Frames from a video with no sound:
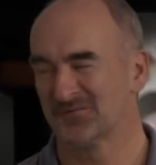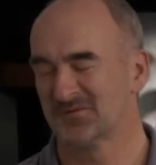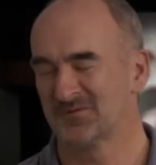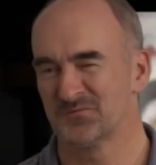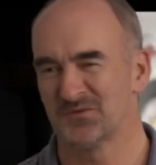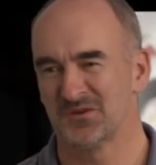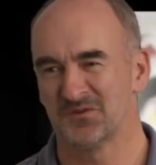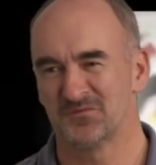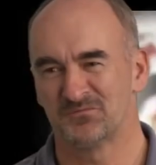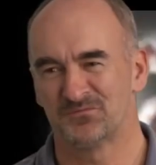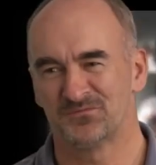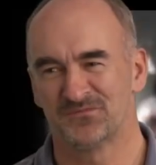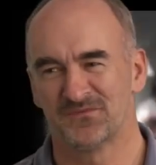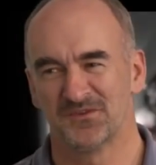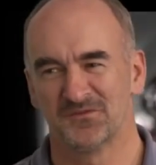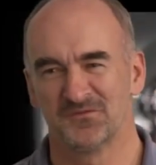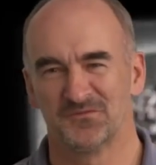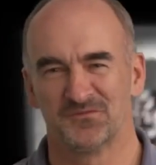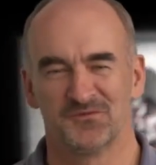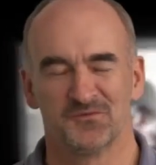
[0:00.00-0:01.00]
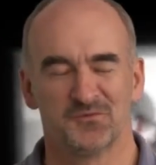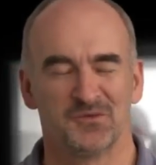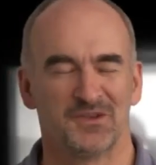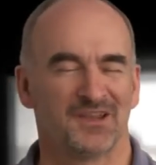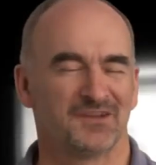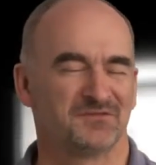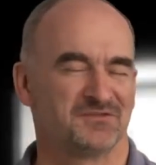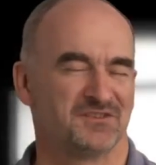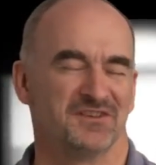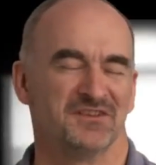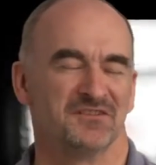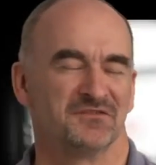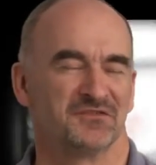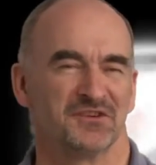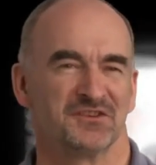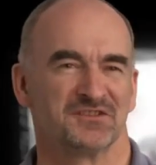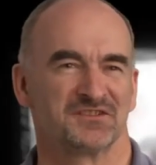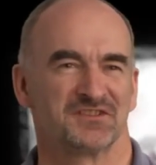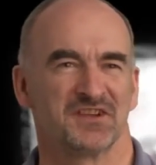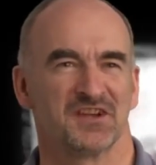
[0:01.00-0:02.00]
I mean, we loved it in the
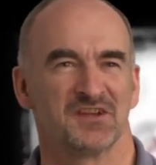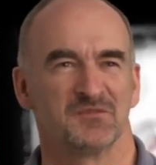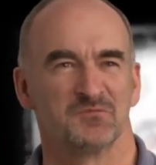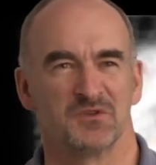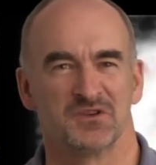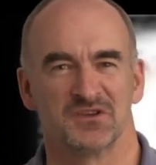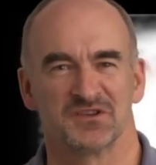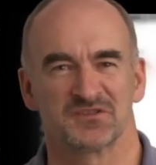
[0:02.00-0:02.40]
first game.